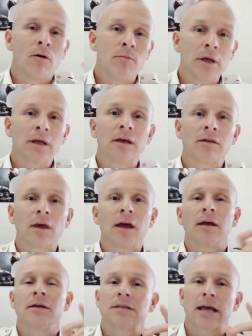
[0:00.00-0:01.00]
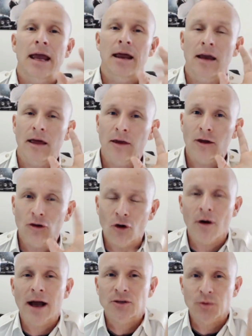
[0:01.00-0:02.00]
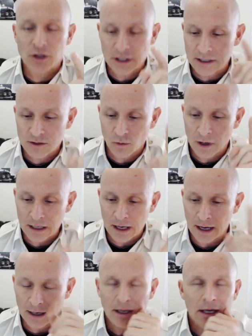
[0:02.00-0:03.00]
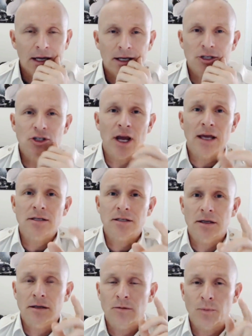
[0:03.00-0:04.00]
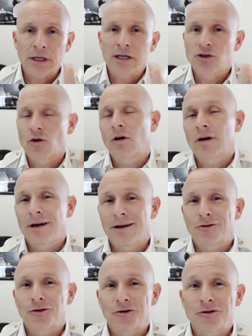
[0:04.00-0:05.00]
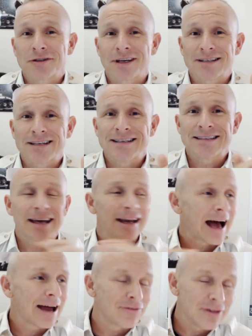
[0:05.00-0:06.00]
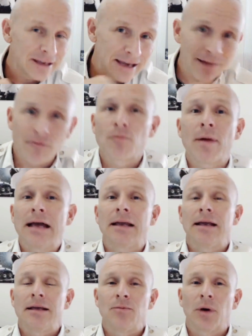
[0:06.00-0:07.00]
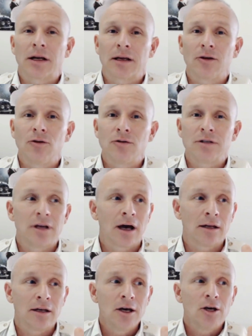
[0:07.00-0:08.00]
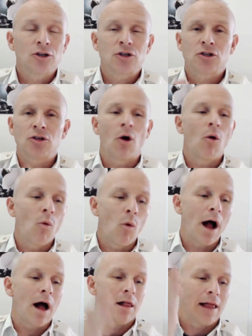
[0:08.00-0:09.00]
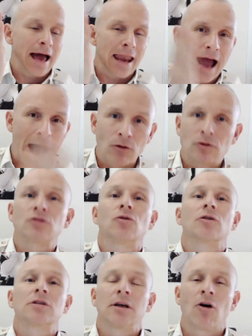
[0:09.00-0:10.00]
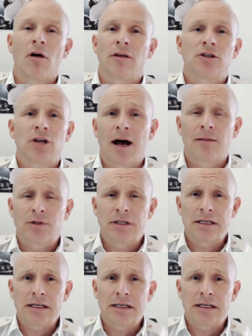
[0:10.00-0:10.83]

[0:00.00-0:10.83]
a million things. And I think your expertise, when Jason P. Jordan introduced us, he said, I've never met anybody who's done so well at outsourcing all the jobs that need